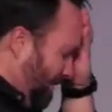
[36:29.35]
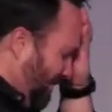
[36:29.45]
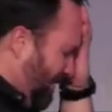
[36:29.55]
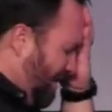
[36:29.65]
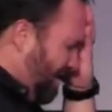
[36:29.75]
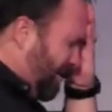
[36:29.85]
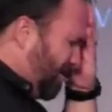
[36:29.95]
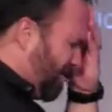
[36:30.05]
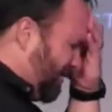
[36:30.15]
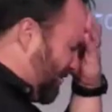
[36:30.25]
I want to, I
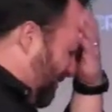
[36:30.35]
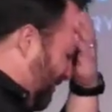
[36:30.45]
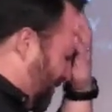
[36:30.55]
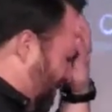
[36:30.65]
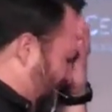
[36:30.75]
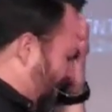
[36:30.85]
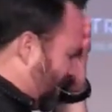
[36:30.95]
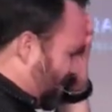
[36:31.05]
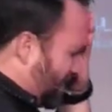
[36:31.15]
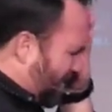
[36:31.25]
want to start over.
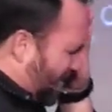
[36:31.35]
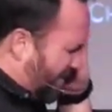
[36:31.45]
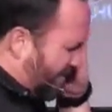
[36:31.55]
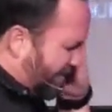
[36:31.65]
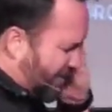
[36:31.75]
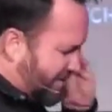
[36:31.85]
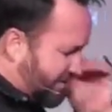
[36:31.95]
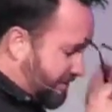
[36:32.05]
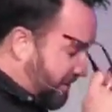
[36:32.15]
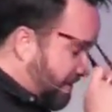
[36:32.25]
I just want a
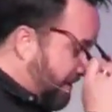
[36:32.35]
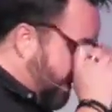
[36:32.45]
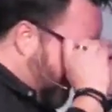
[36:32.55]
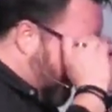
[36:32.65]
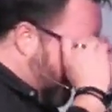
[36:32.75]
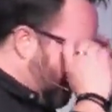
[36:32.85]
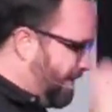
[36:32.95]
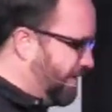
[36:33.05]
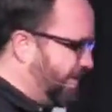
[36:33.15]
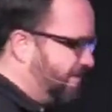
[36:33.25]
fresh start.
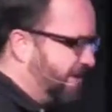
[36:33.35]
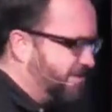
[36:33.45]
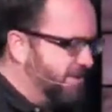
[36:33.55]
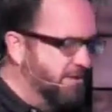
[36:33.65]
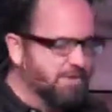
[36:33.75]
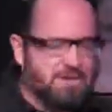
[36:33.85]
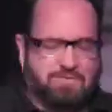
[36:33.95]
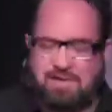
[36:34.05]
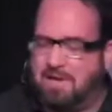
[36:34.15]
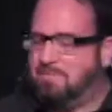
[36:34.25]
If that's you, with
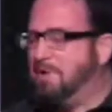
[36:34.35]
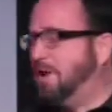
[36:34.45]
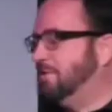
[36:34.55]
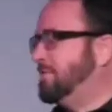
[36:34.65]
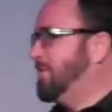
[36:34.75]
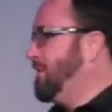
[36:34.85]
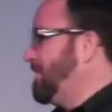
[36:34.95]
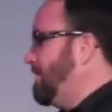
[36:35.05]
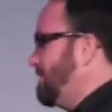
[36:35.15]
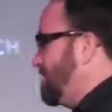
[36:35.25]
every head bowed and every eye
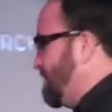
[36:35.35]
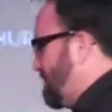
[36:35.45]
closed, I